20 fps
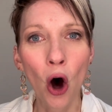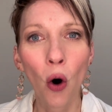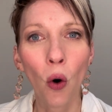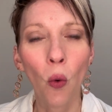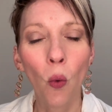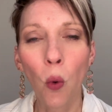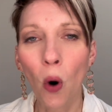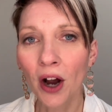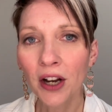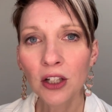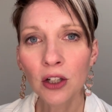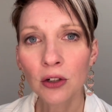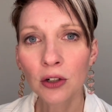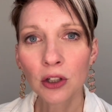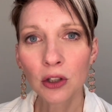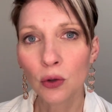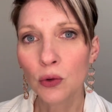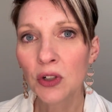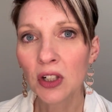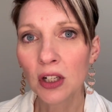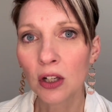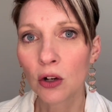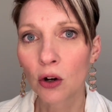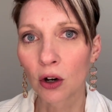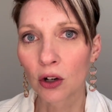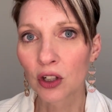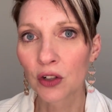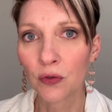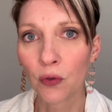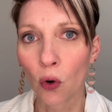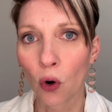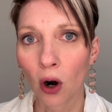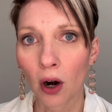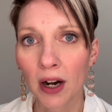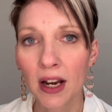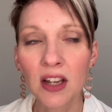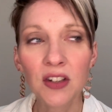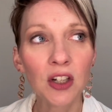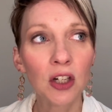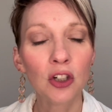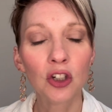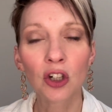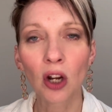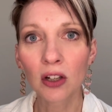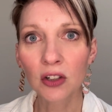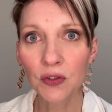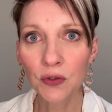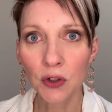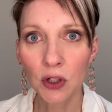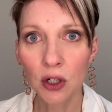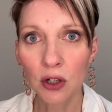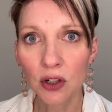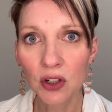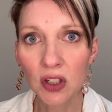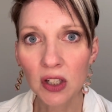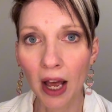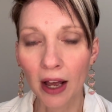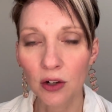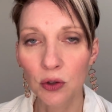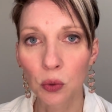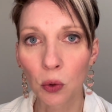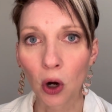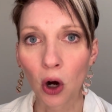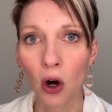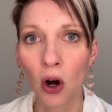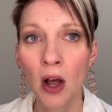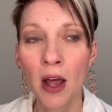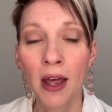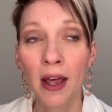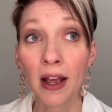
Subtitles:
what you're using yours for. Is it just for your schedule?